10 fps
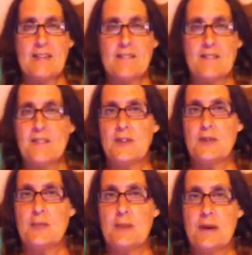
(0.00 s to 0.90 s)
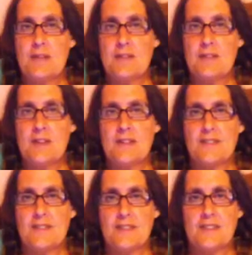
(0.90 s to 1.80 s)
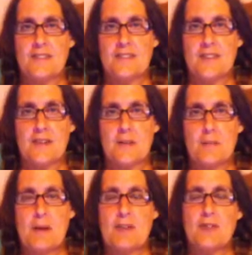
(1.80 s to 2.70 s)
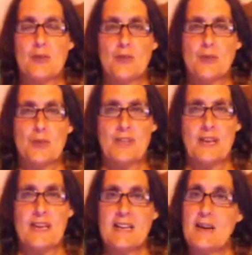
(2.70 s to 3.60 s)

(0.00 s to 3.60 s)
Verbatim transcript: and 52 pounds lost since uh, my surgery date.